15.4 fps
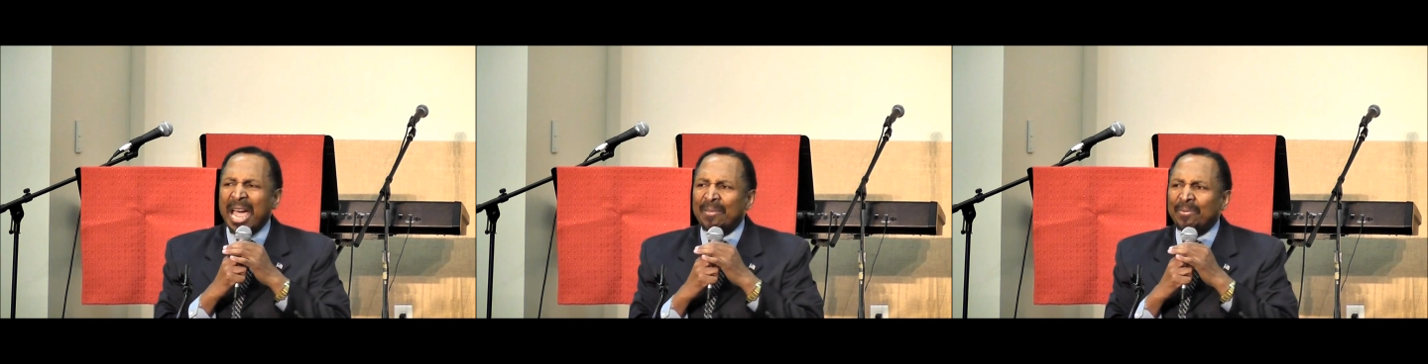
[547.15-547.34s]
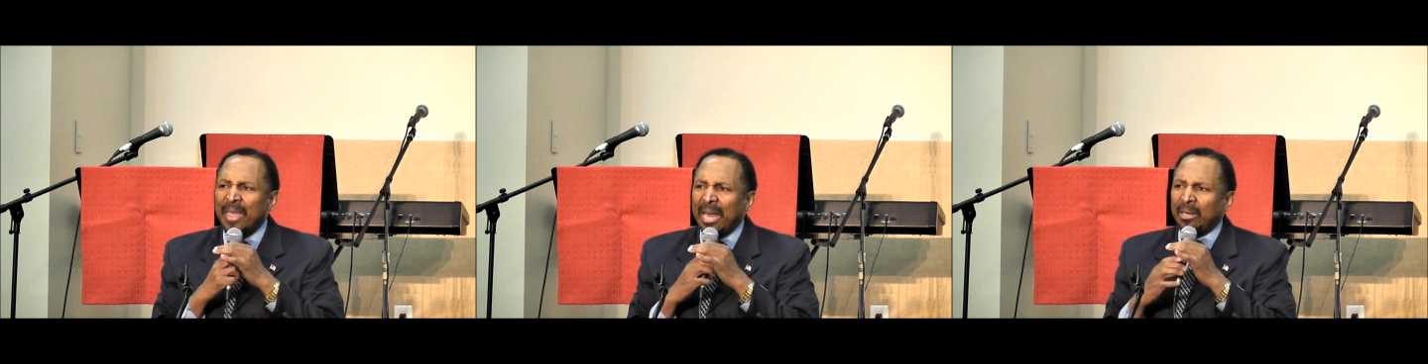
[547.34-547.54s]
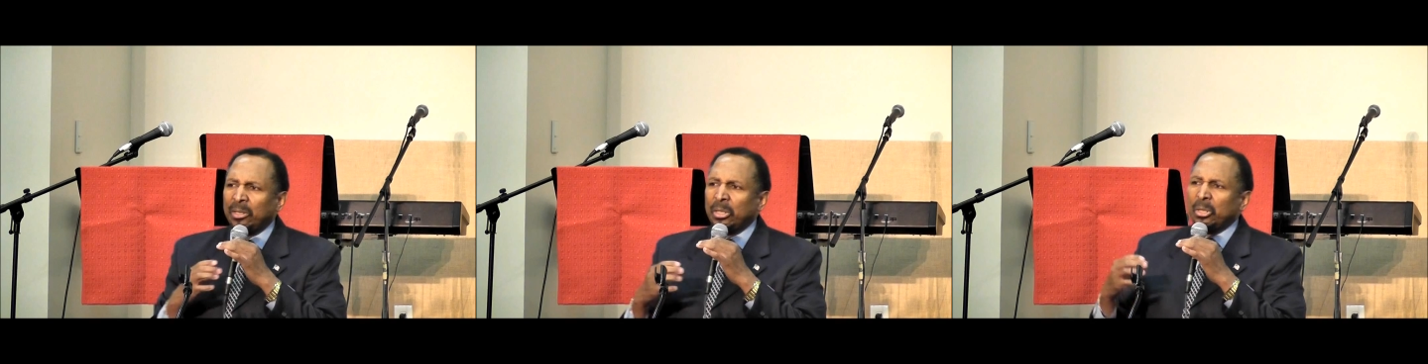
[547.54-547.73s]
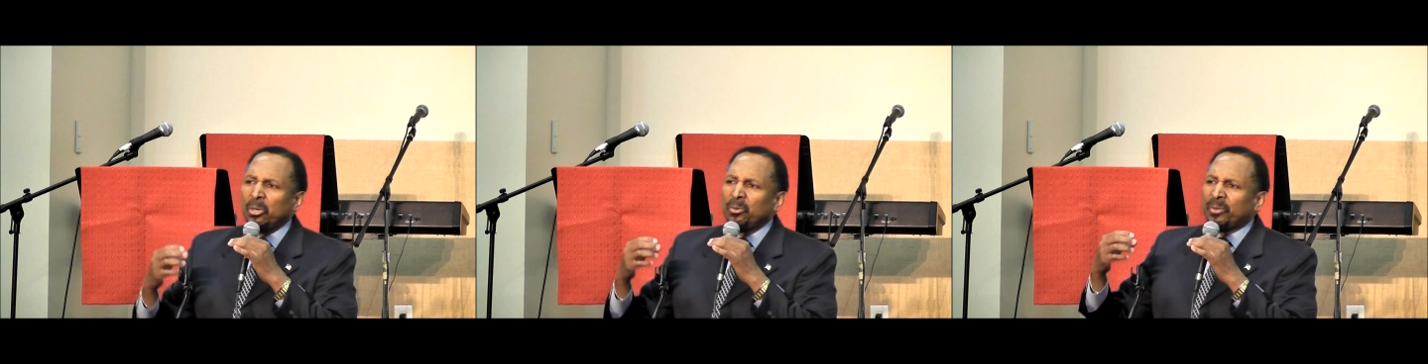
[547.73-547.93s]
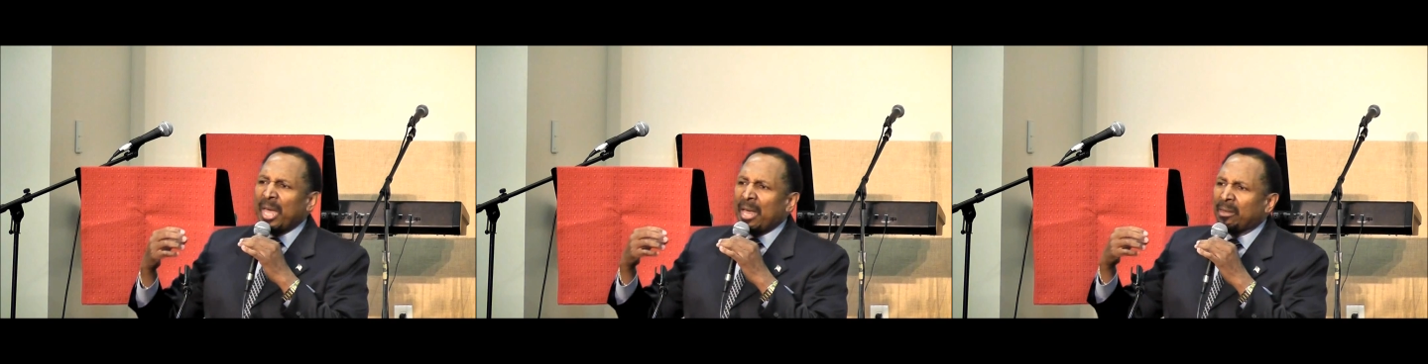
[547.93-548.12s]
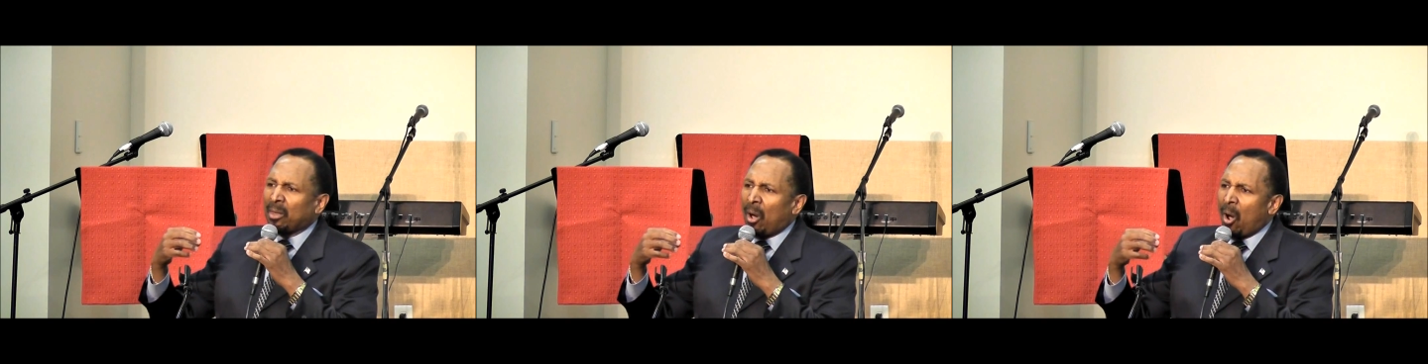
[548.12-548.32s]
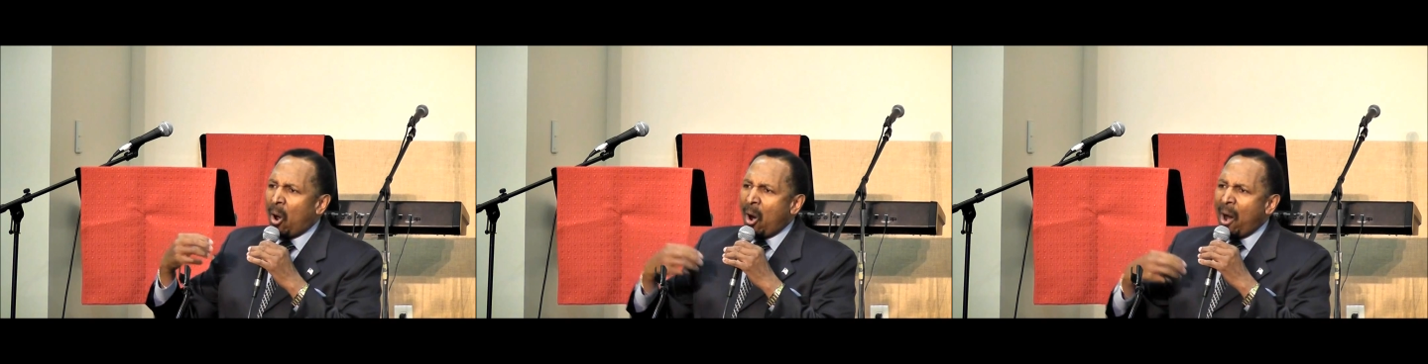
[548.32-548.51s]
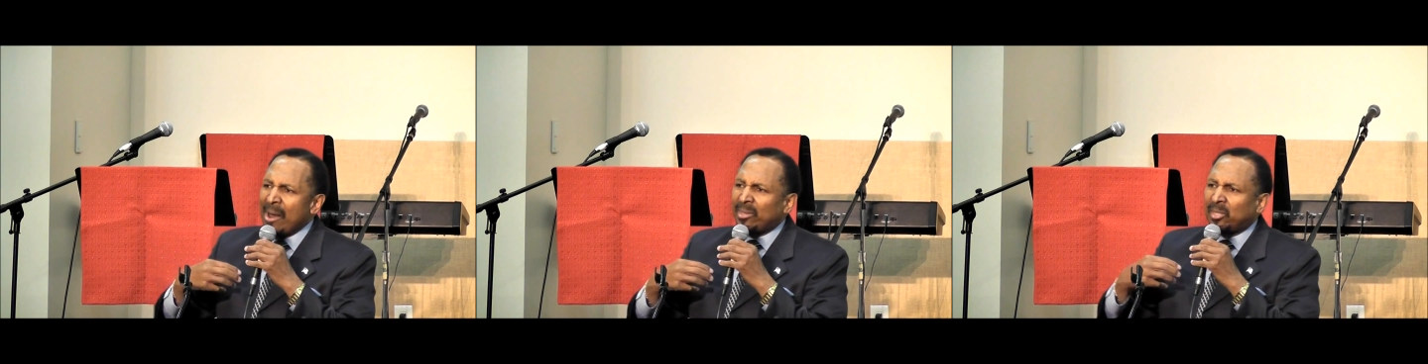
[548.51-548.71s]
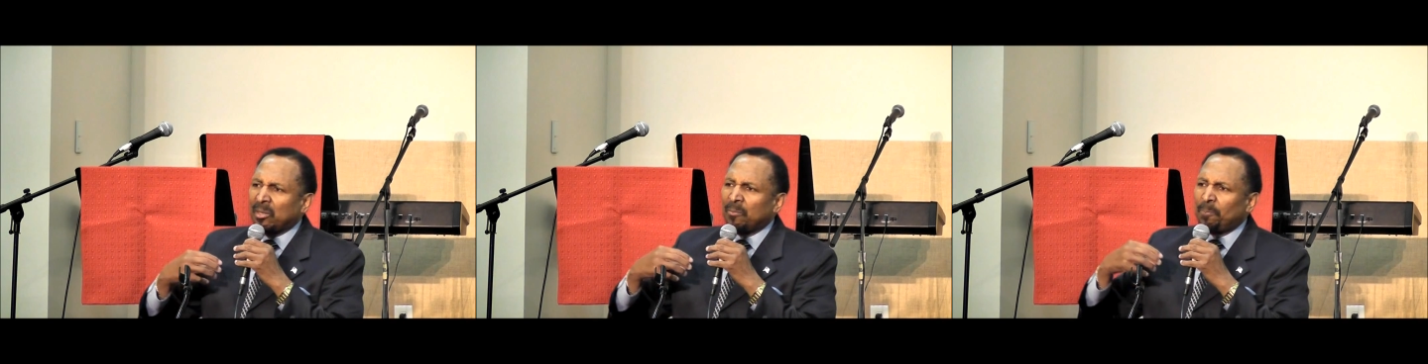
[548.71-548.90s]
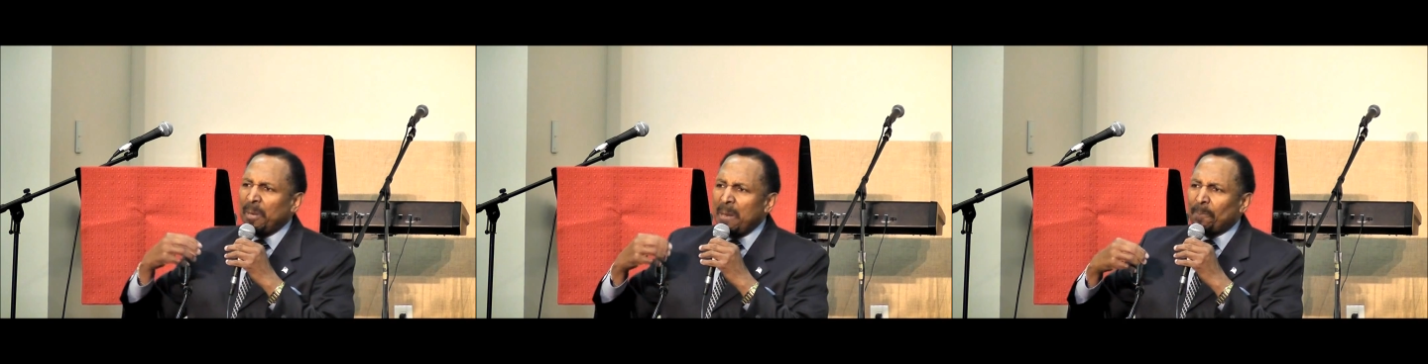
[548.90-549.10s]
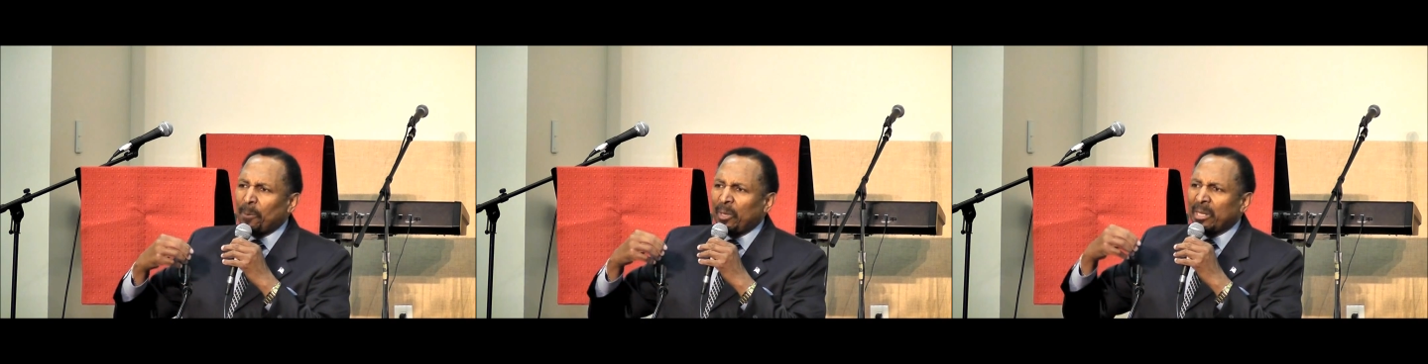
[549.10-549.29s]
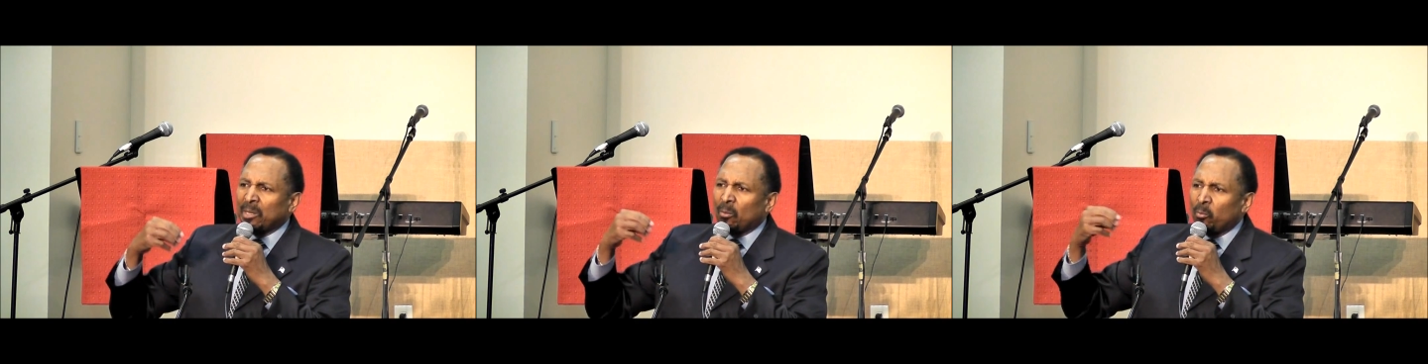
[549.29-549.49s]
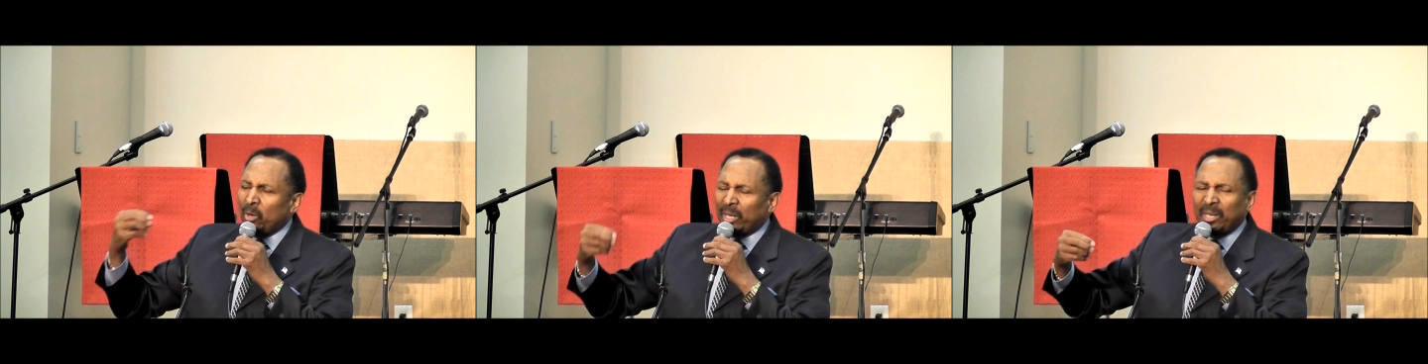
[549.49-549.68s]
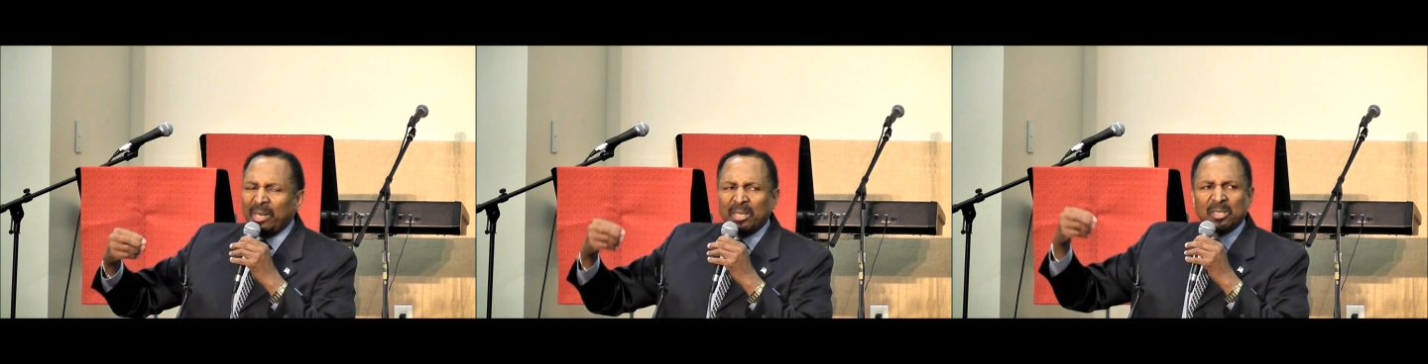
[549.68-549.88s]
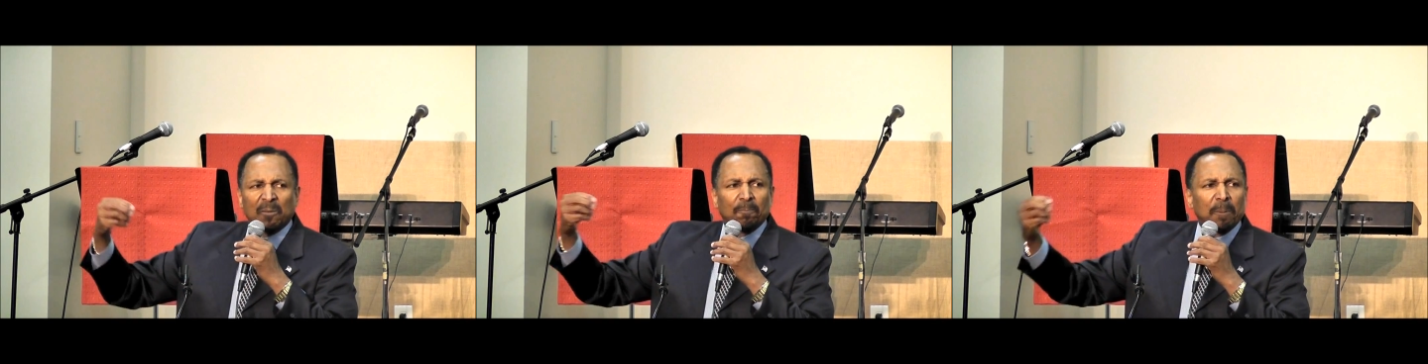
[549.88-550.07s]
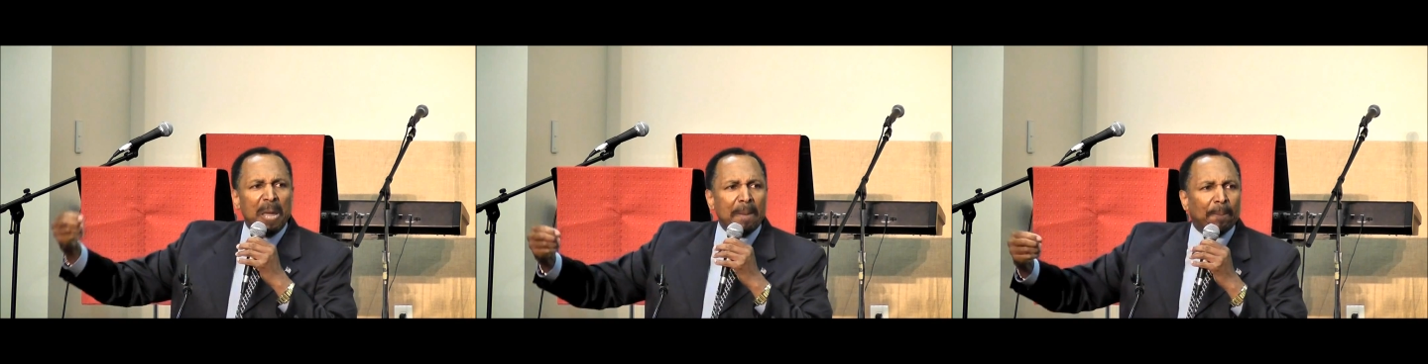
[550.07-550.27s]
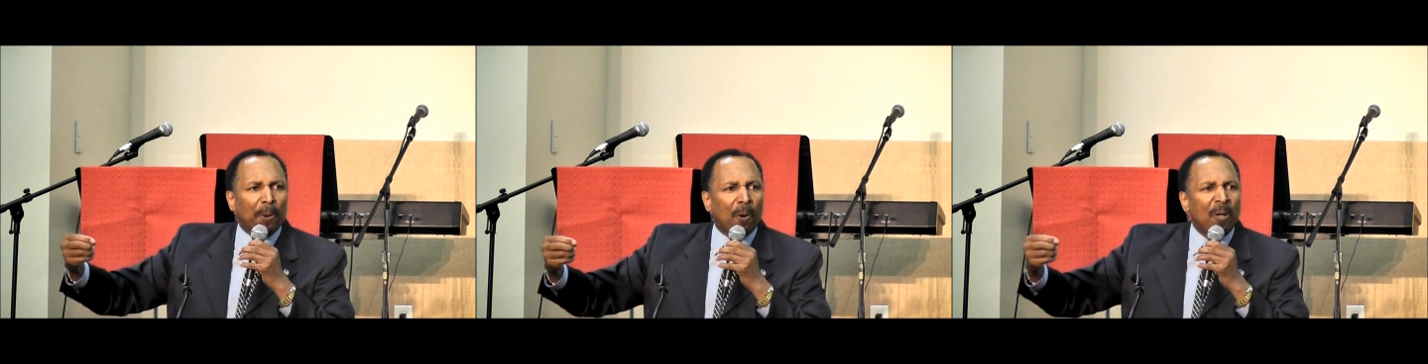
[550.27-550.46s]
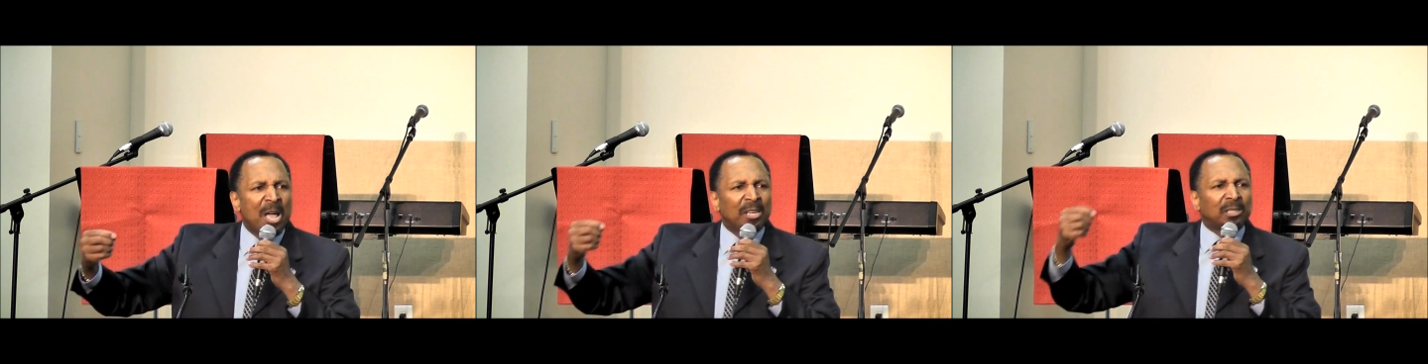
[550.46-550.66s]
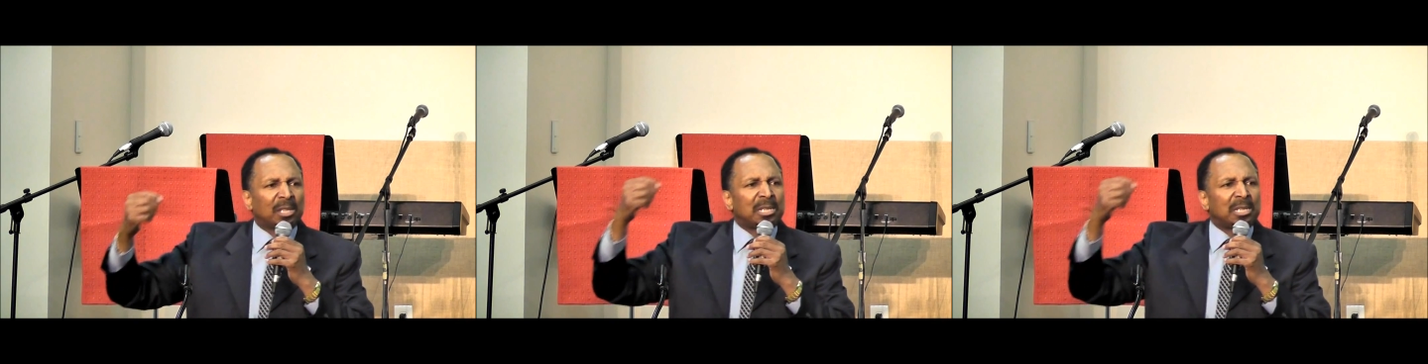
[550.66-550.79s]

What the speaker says: and they knew that the hearts of people and the willingness of people